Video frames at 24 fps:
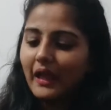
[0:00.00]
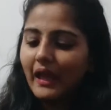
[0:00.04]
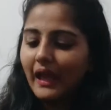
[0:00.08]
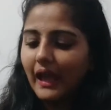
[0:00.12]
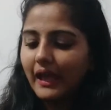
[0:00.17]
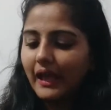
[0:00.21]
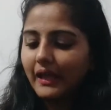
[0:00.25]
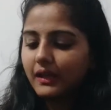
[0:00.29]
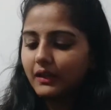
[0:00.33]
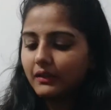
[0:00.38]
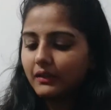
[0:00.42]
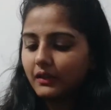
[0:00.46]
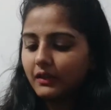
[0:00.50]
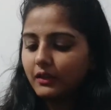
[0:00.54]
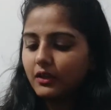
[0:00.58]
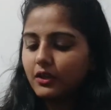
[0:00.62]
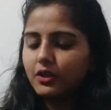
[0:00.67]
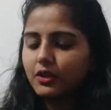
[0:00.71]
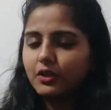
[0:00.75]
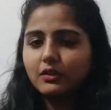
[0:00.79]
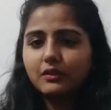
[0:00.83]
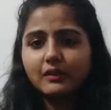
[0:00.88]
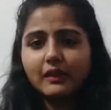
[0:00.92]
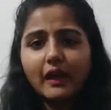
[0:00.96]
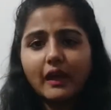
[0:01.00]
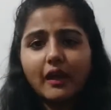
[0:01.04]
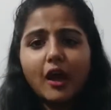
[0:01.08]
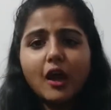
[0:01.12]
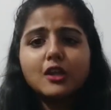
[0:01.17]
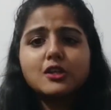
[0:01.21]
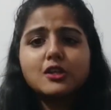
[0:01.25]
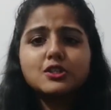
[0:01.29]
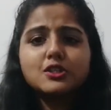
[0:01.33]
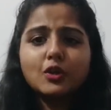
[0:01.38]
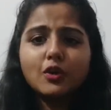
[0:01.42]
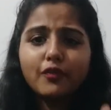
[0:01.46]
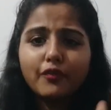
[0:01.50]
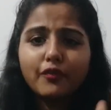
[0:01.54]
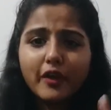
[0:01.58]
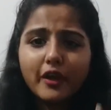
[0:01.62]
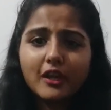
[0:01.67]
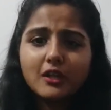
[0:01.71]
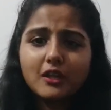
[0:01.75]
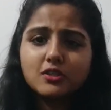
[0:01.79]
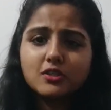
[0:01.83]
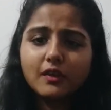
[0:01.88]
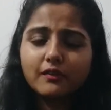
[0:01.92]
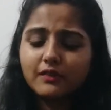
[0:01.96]
And there are two
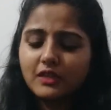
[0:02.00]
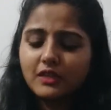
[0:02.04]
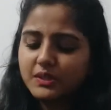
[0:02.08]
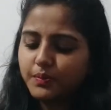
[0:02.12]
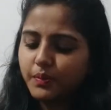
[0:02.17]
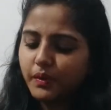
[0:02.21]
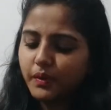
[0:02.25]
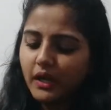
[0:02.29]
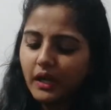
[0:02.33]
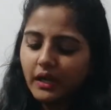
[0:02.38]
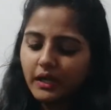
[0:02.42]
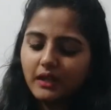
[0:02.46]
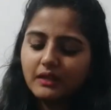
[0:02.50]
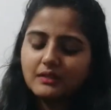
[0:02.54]
variants of this product.